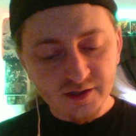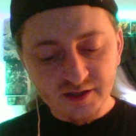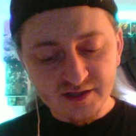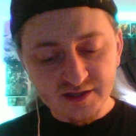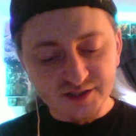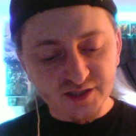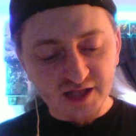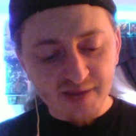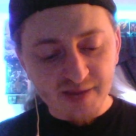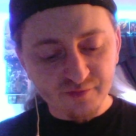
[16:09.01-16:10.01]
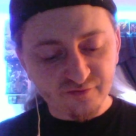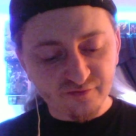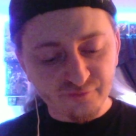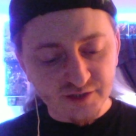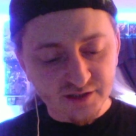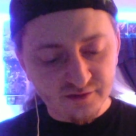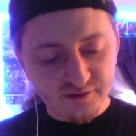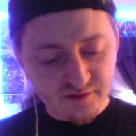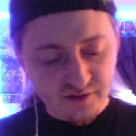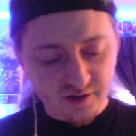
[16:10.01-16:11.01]
Its clapper, freed
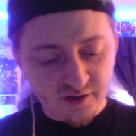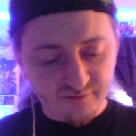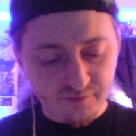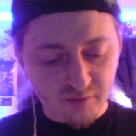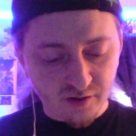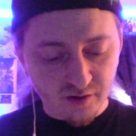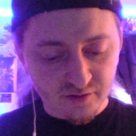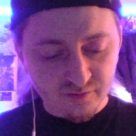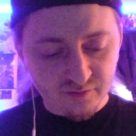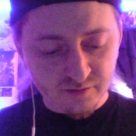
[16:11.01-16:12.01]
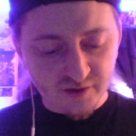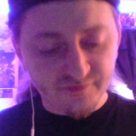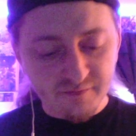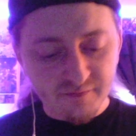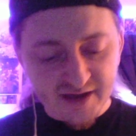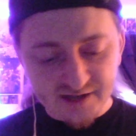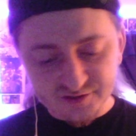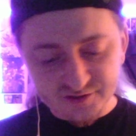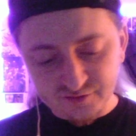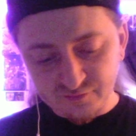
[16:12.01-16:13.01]
of the mask,
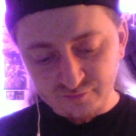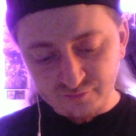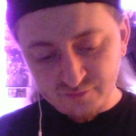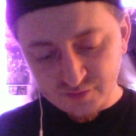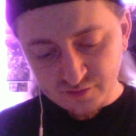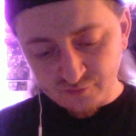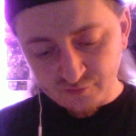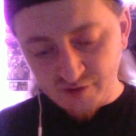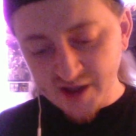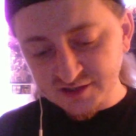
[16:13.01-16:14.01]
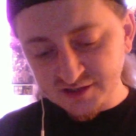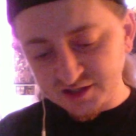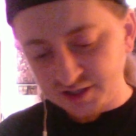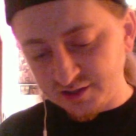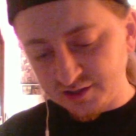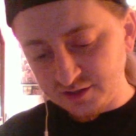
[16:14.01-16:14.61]
rang slightly